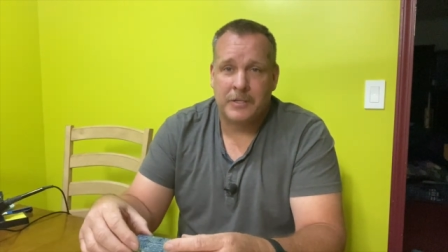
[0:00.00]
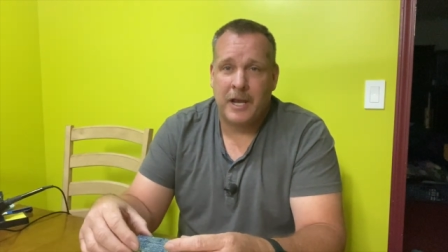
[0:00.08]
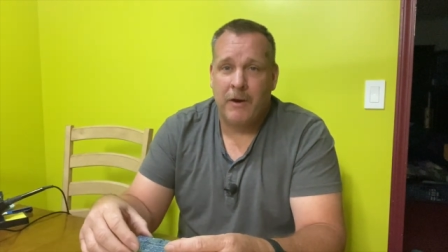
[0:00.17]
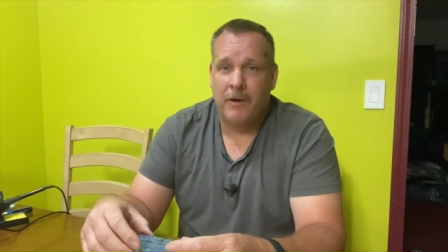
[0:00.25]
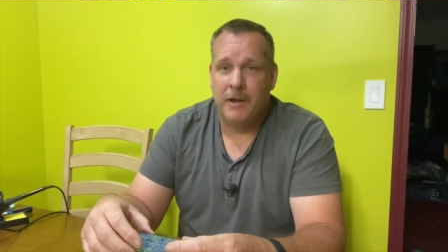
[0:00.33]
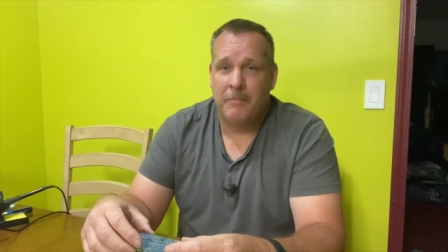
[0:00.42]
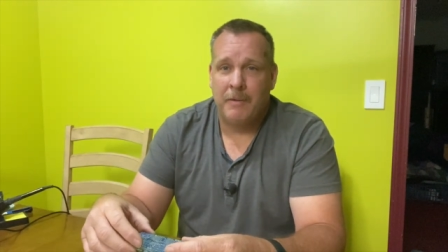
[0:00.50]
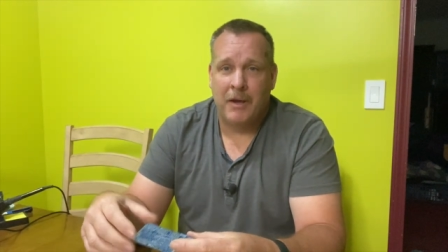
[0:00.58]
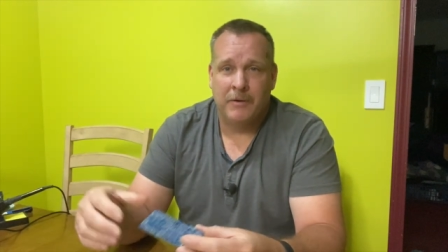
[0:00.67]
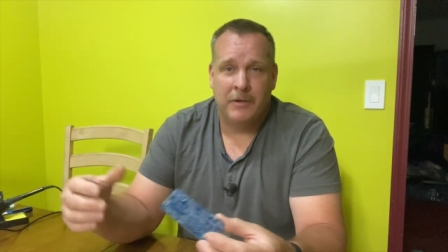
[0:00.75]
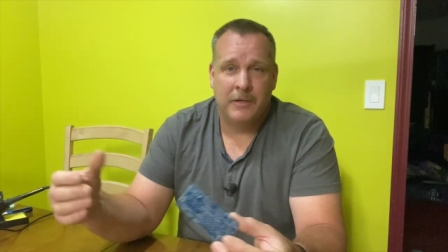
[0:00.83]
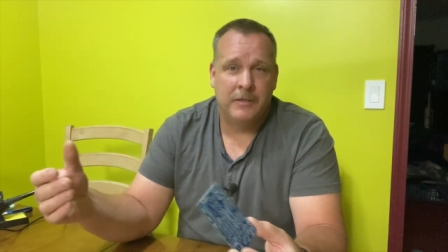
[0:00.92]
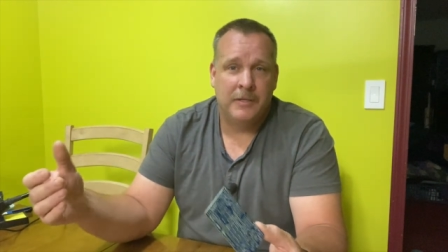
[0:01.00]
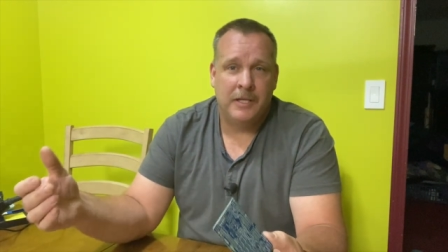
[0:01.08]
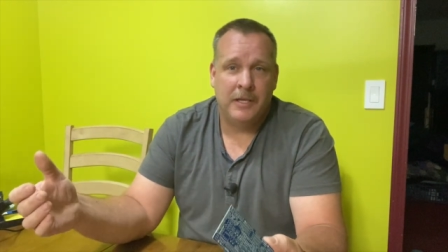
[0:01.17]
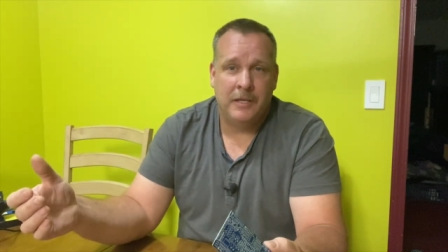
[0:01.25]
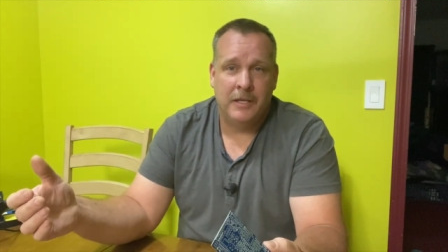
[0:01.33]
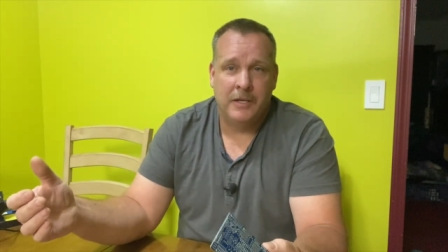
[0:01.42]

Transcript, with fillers: how I mounted the